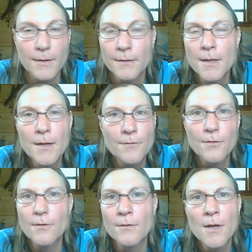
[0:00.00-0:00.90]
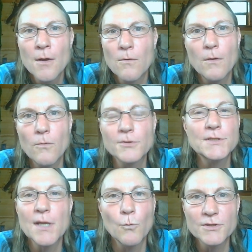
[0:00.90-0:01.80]
And so there's well, we'll
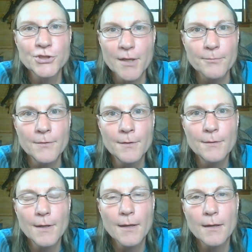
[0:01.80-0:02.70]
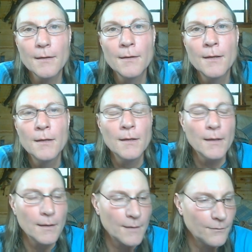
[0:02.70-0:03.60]
just get one shipped, and
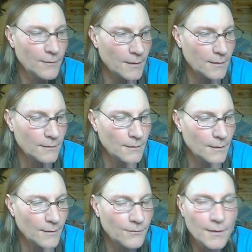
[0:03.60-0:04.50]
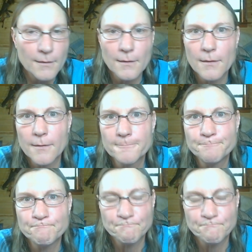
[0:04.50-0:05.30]
and they and and they said, um,